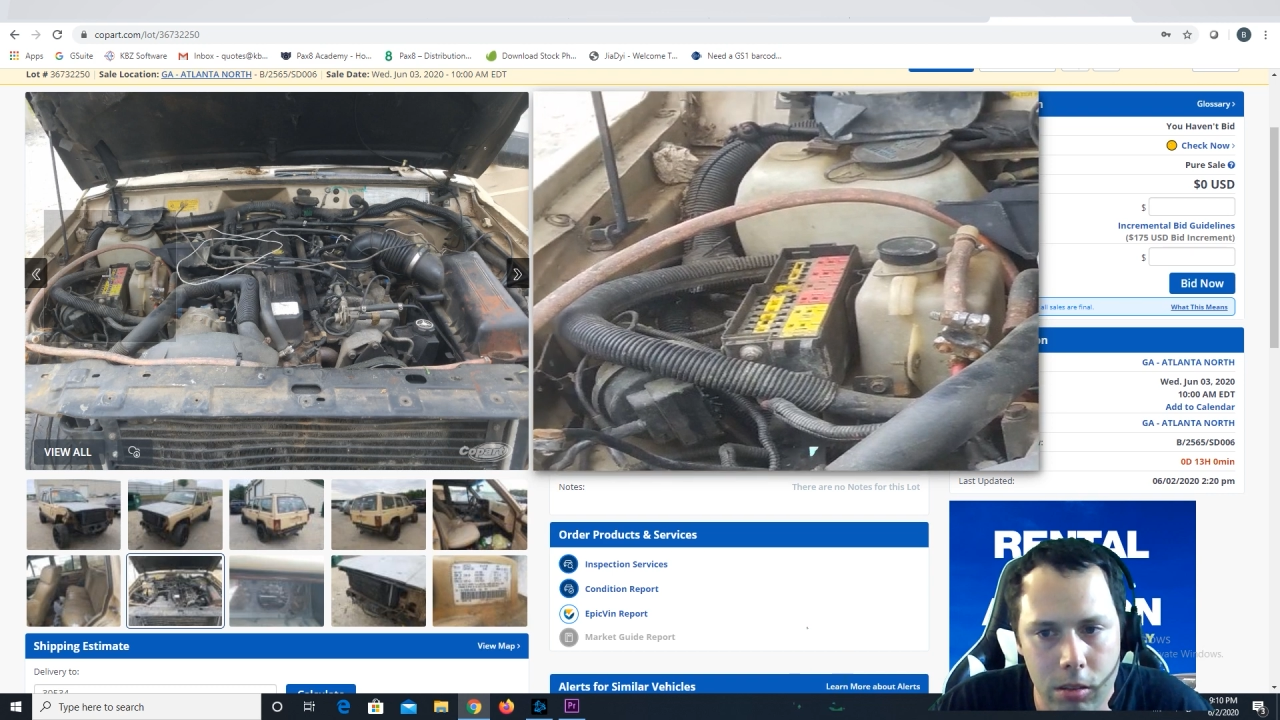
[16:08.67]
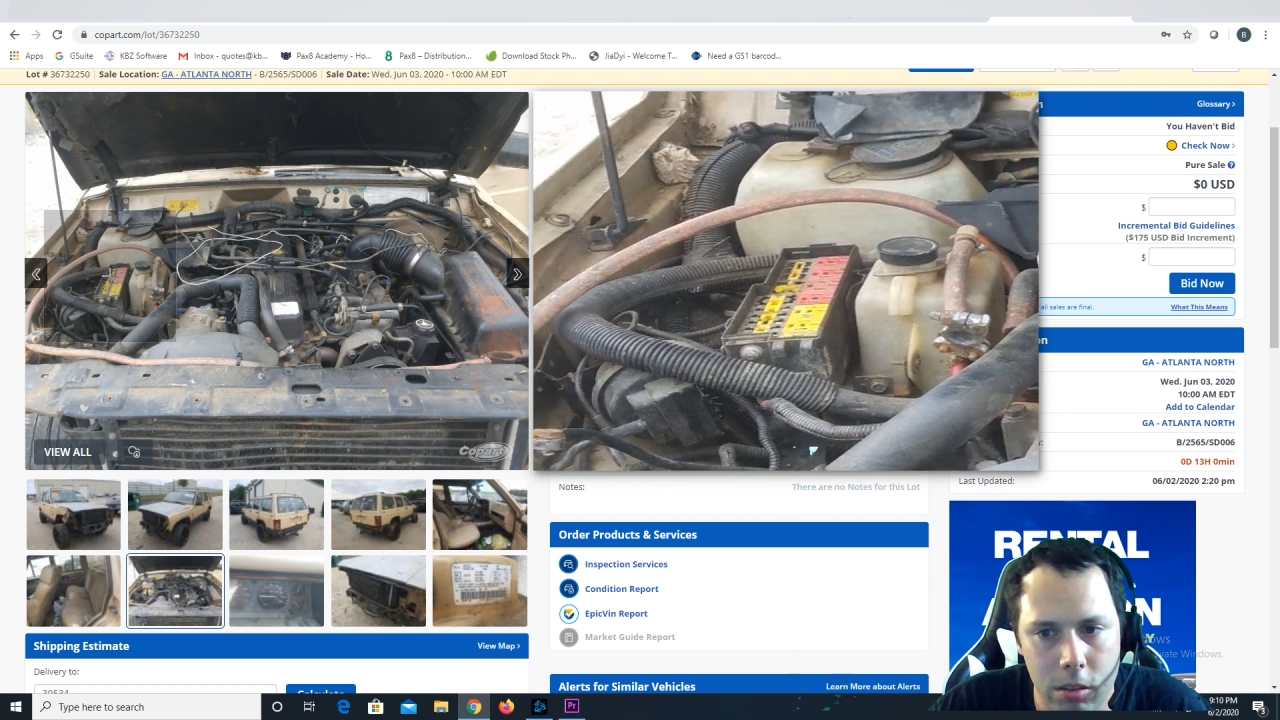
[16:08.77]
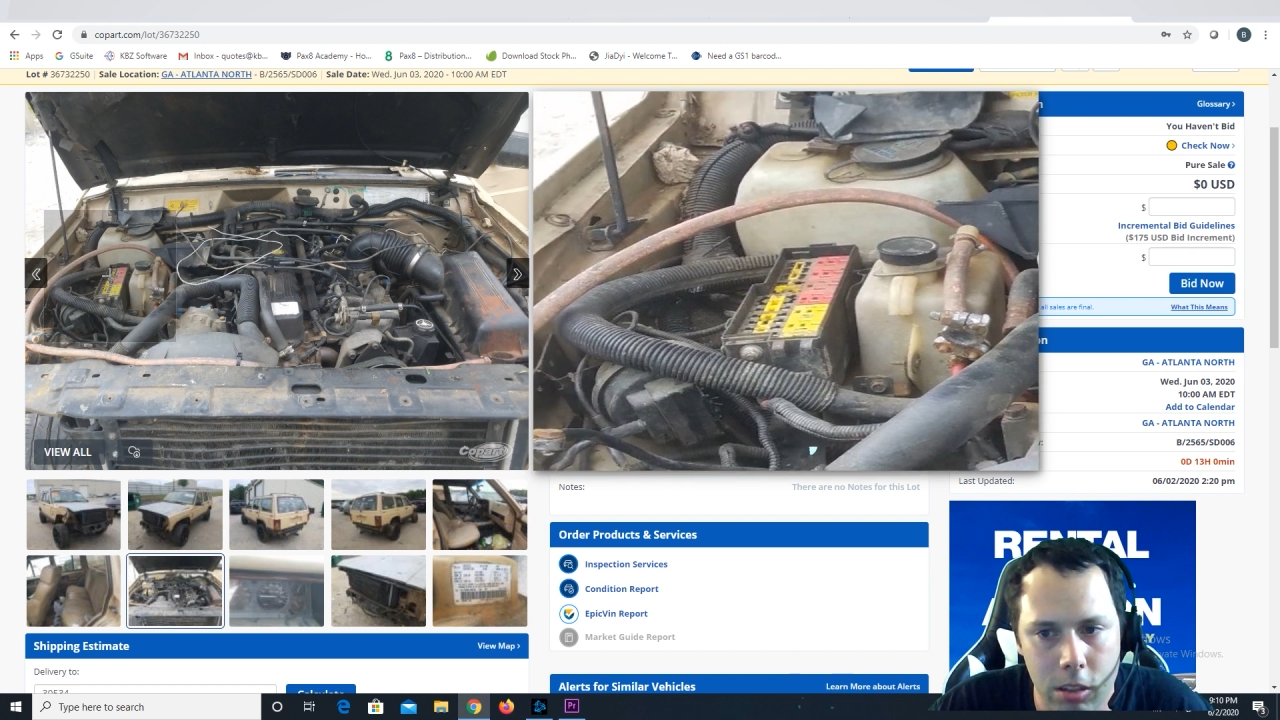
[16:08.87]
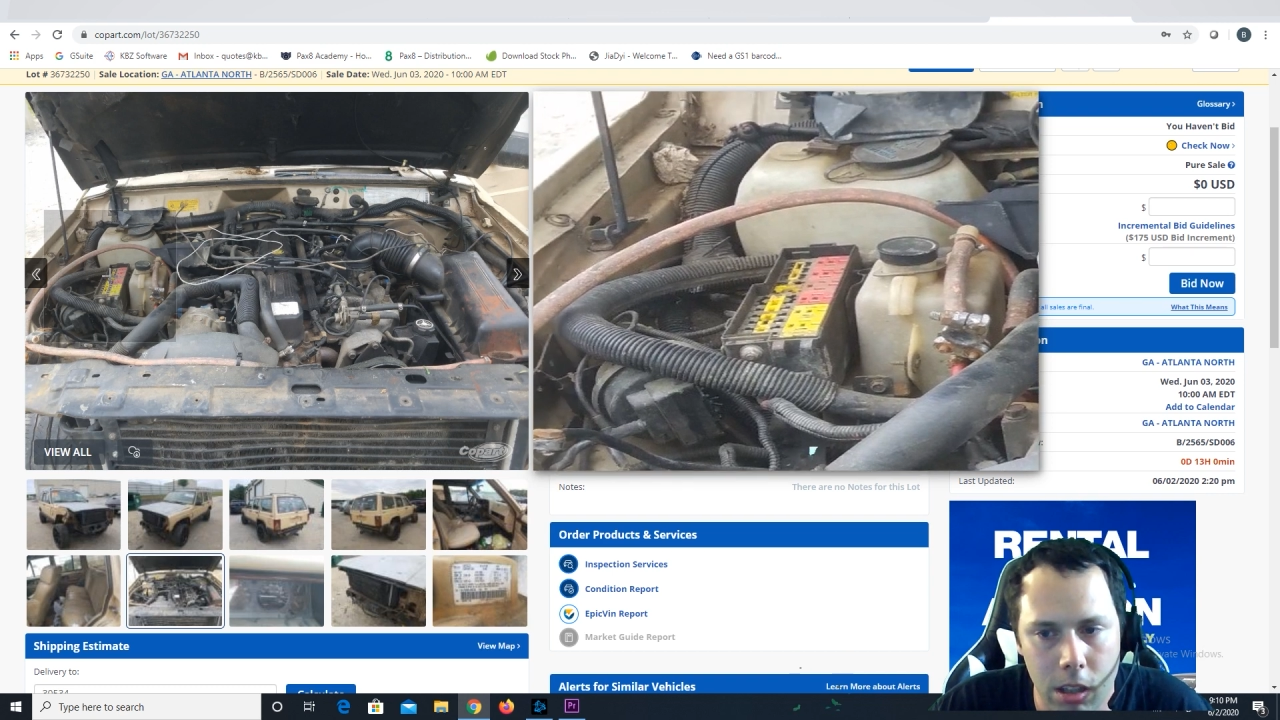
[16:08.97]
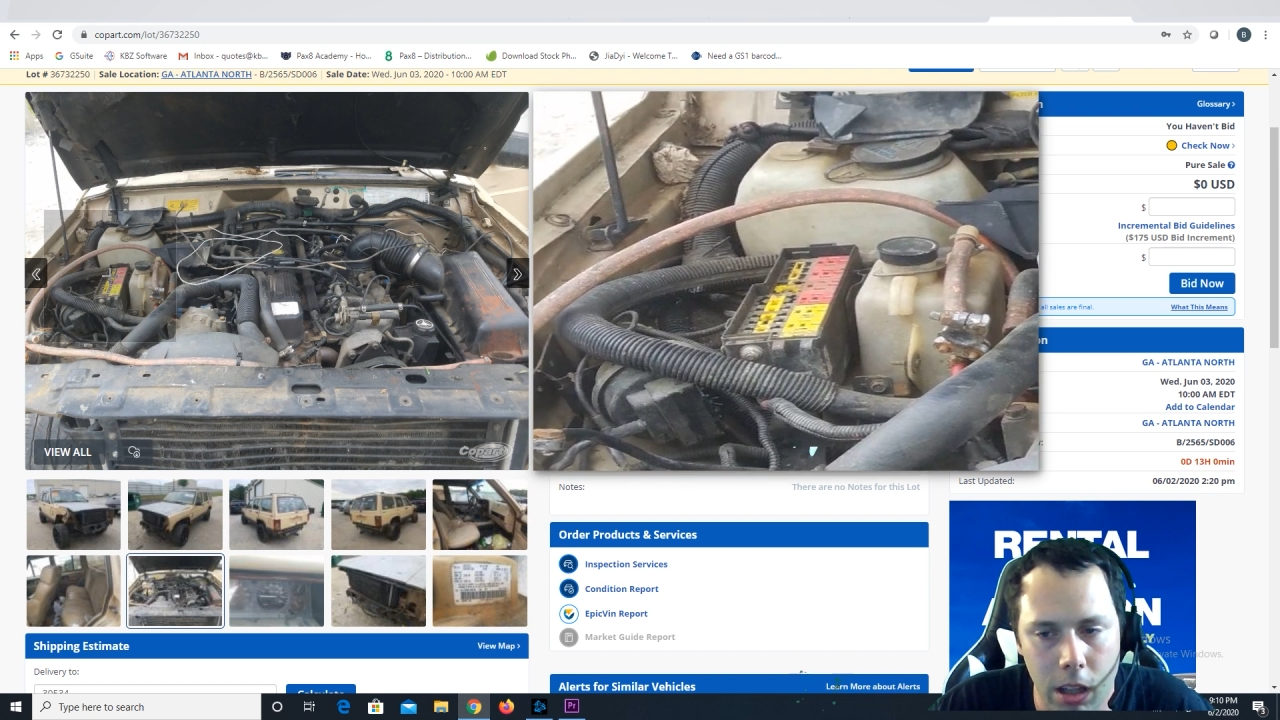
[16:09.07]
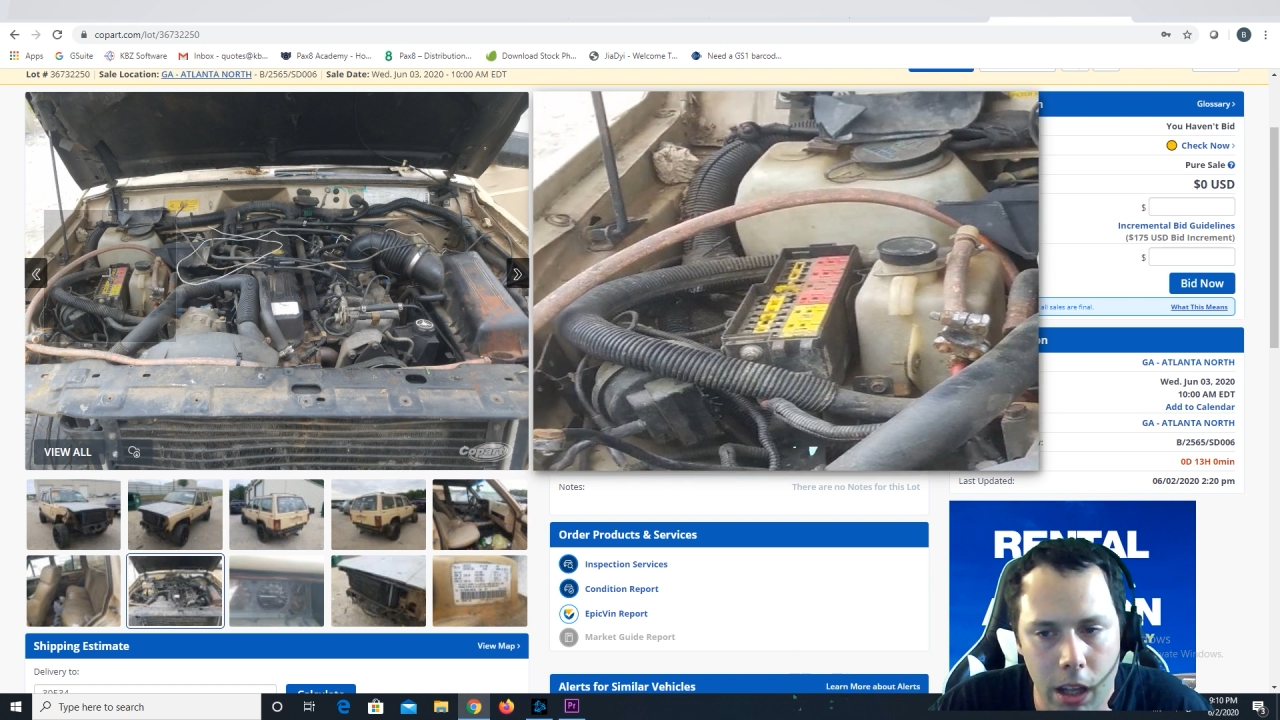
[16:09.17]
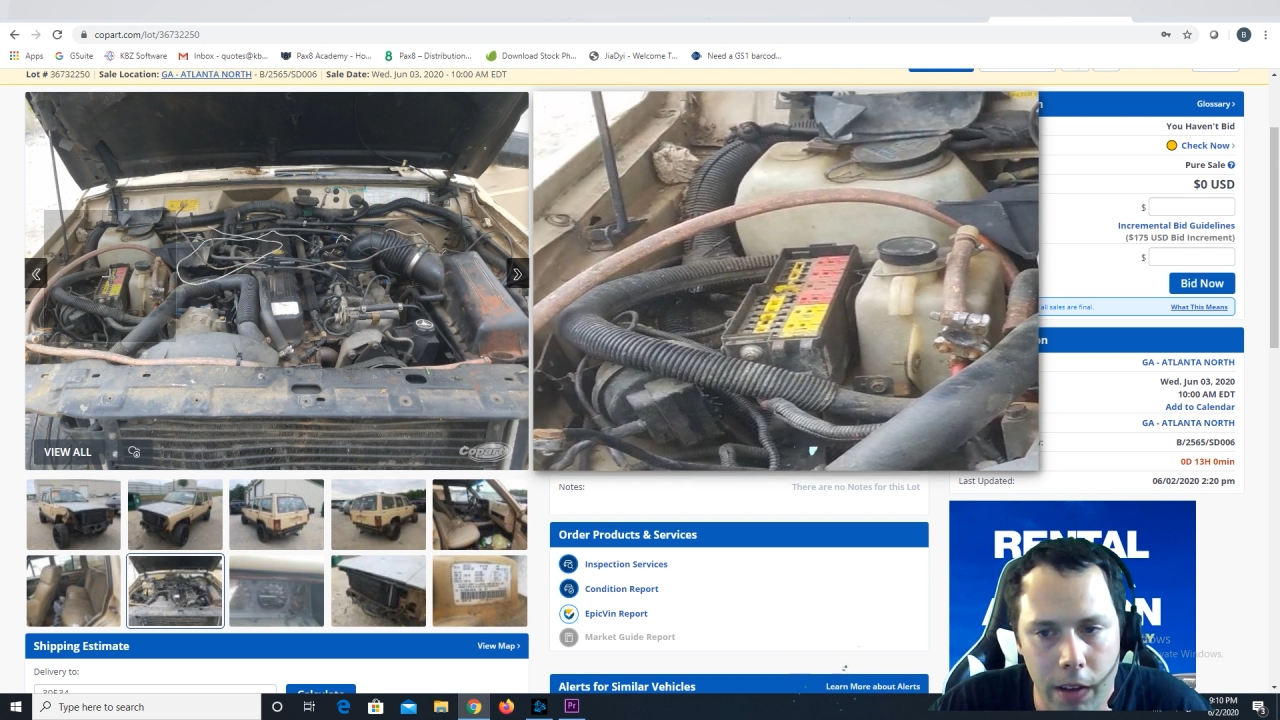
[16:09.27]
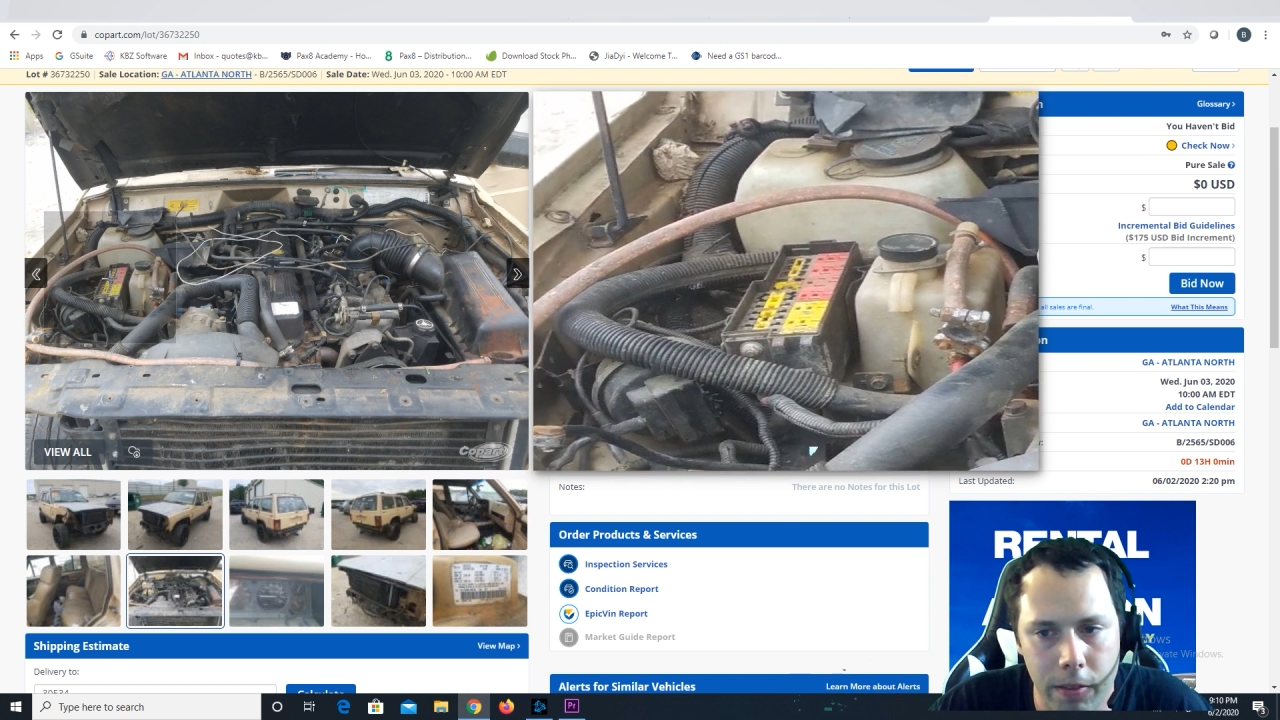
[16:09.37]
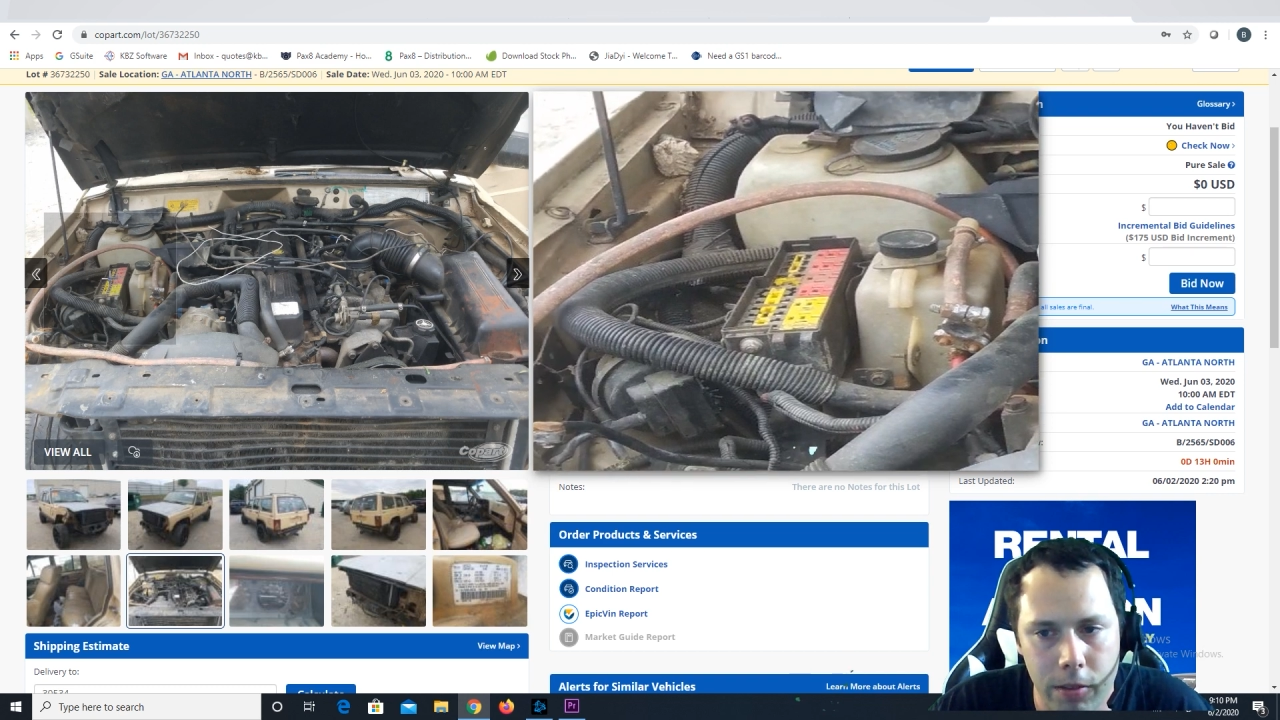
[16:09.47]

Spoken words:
to the left